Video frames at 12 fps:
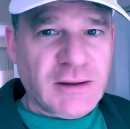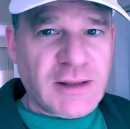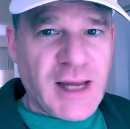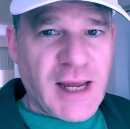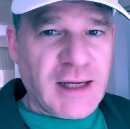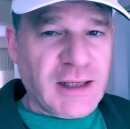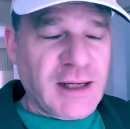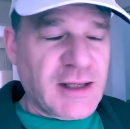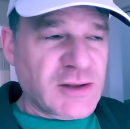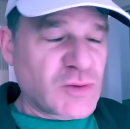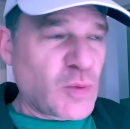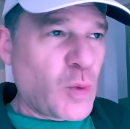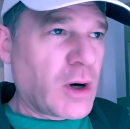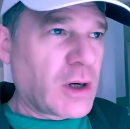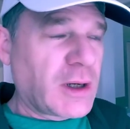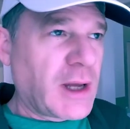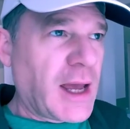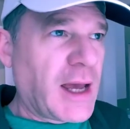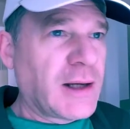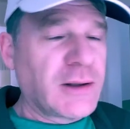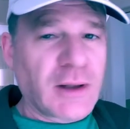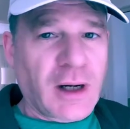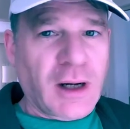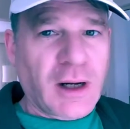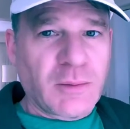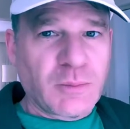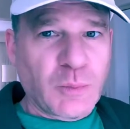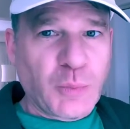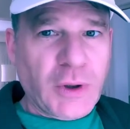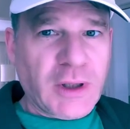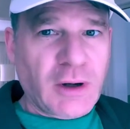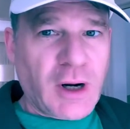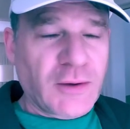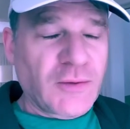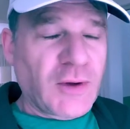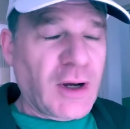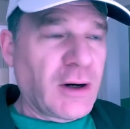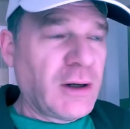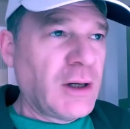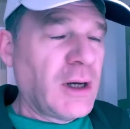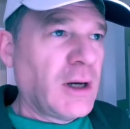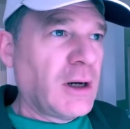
taken his work and put it on there.